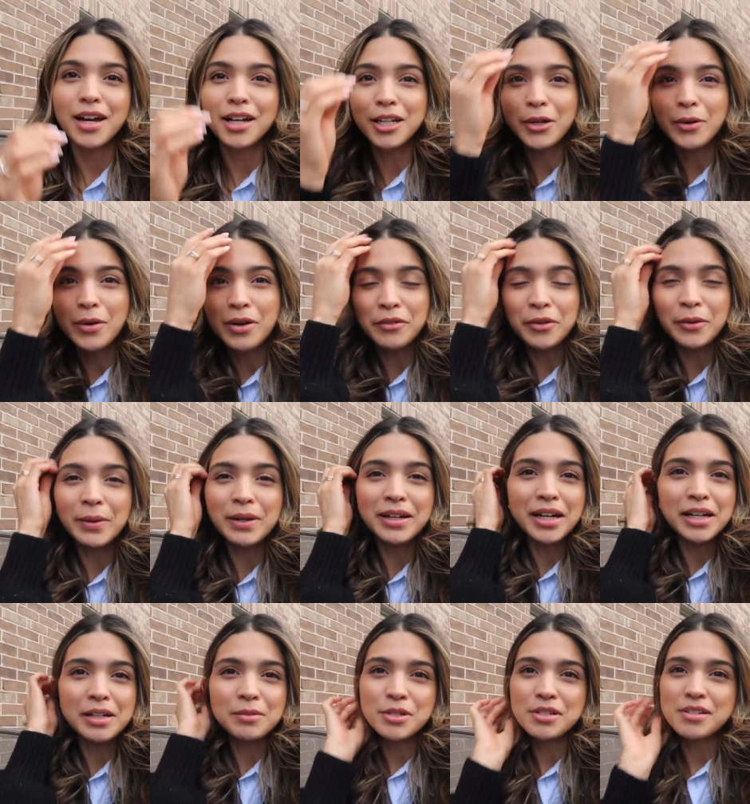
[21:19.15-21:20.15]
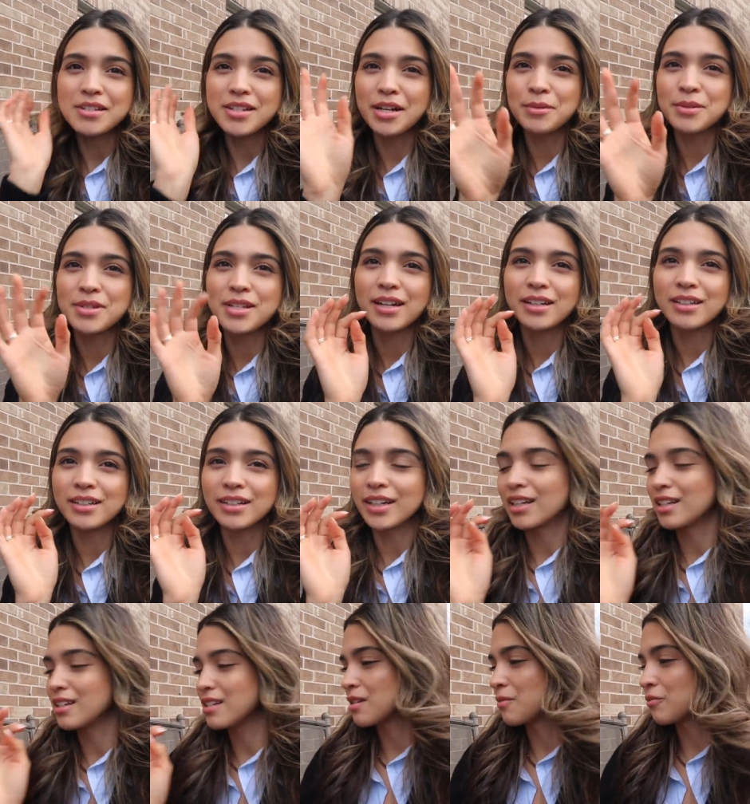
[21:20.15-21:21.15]
Hello everyone, I'm just outside here
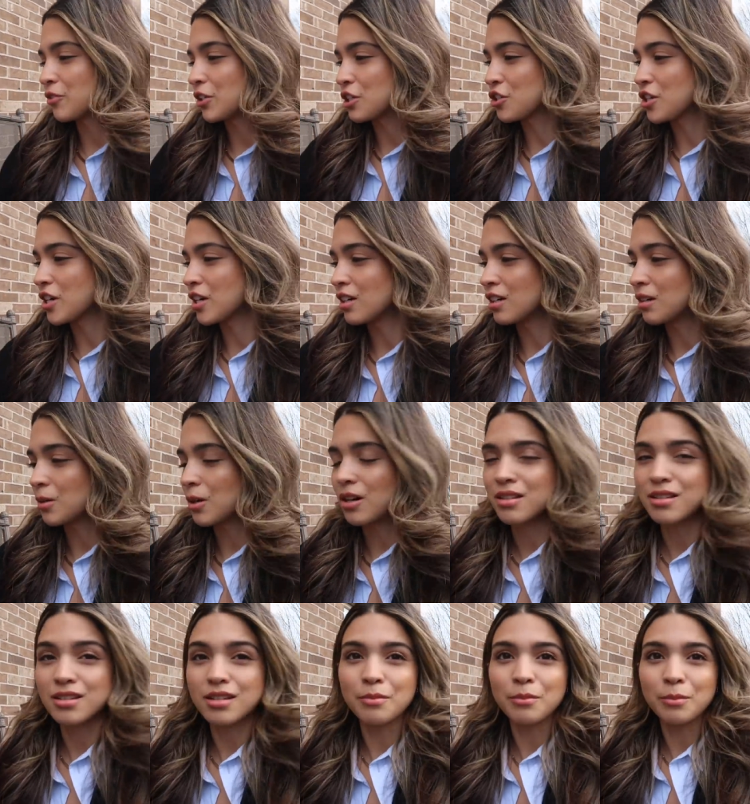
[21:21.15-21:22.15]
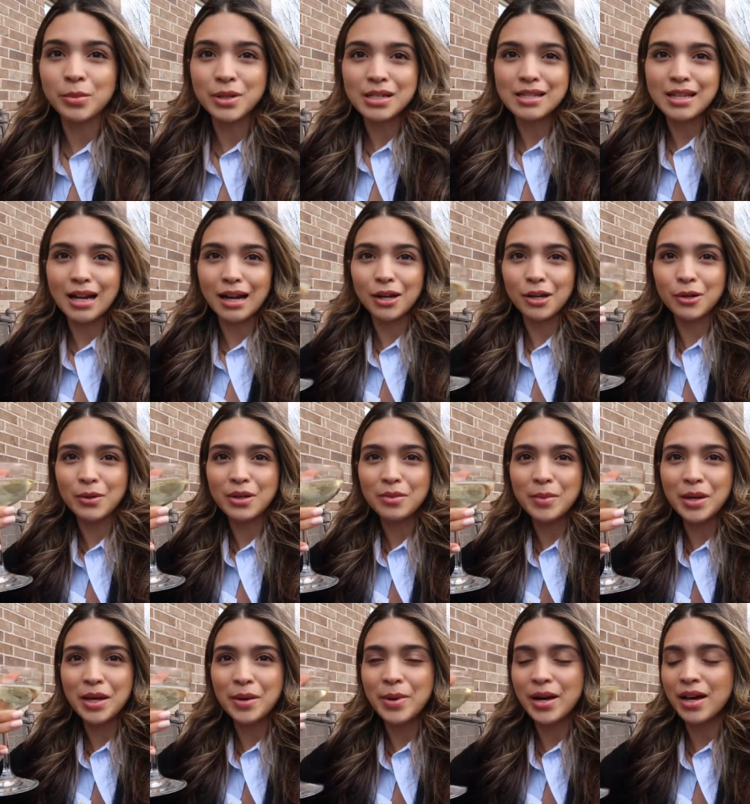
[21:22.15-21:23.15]
getting some fresh air. I've got some Prosecco with
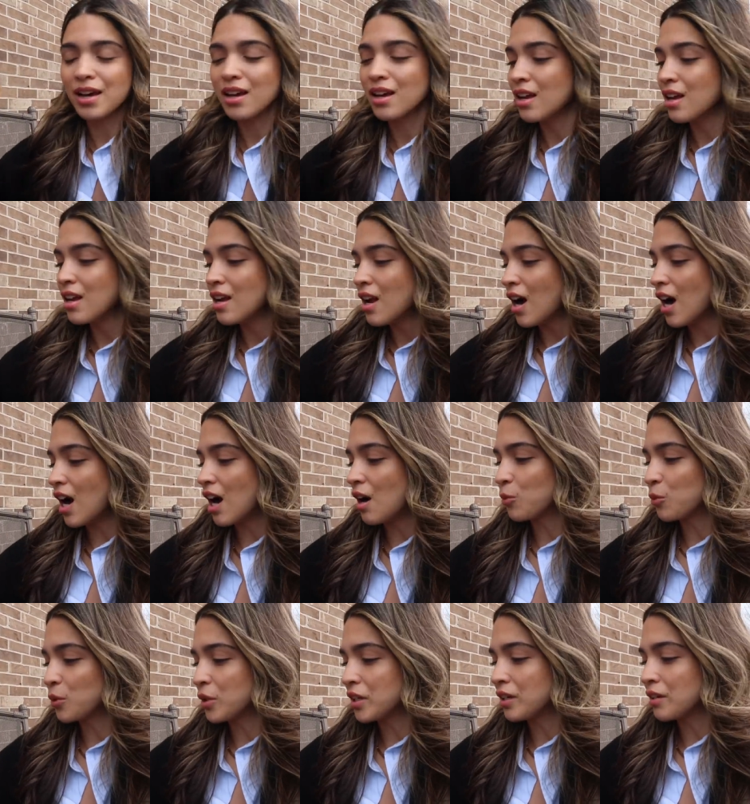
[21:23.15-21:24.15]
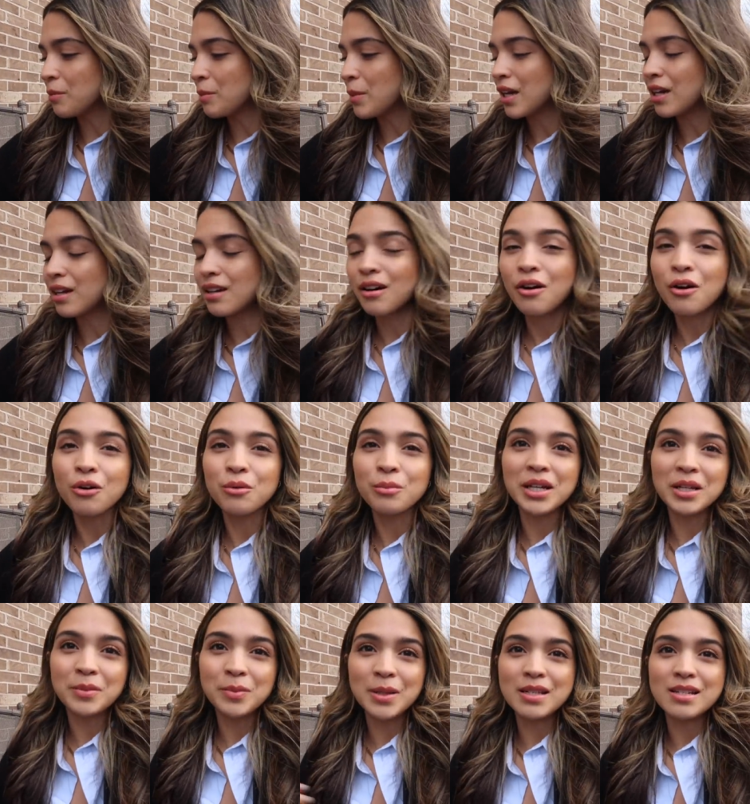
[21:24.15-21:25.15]
me, but um, we made
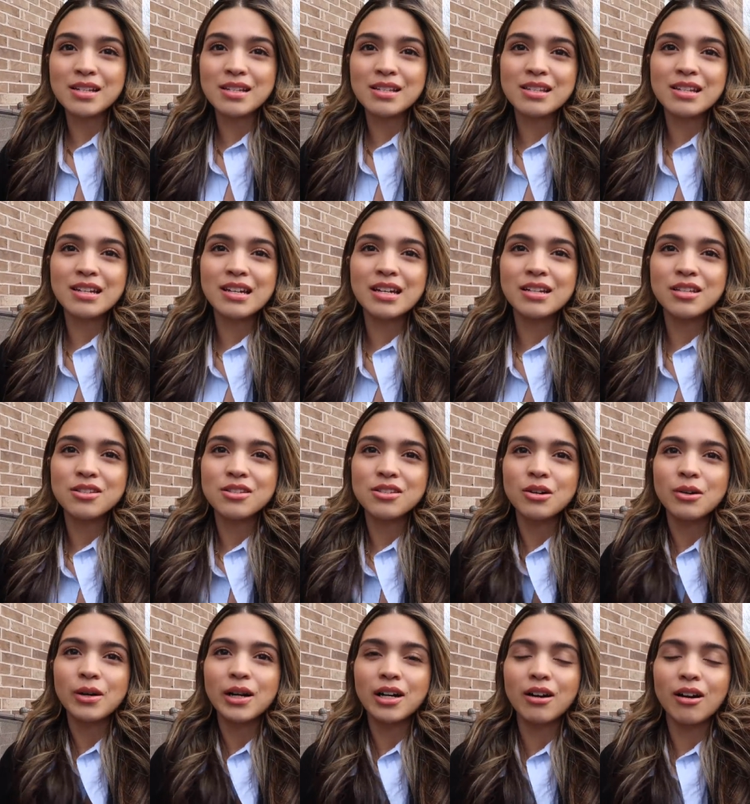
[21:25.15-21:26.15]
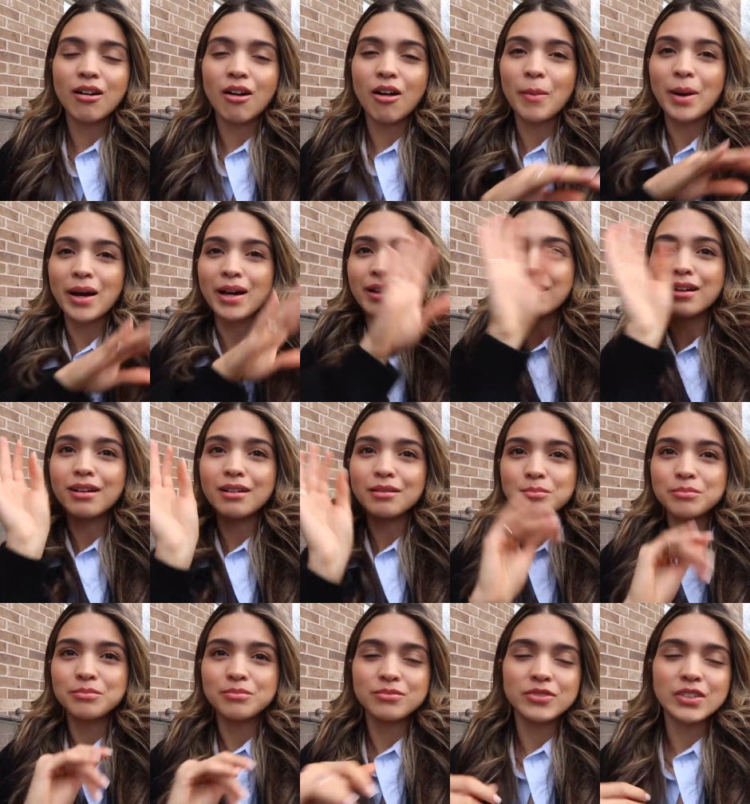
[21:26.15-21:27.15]
homemade pizzas tonight, so I got all my
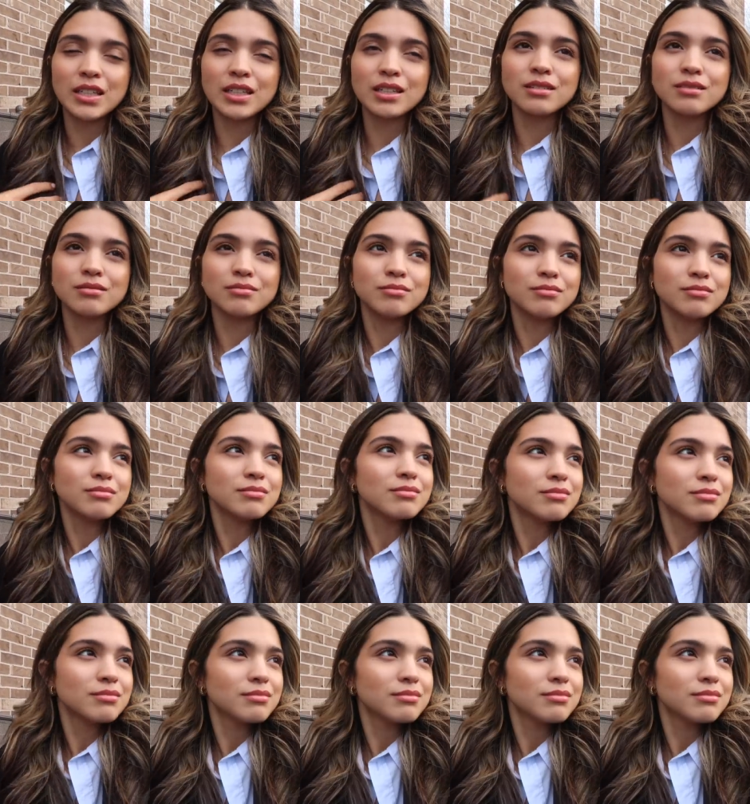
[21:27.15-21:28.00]
vegan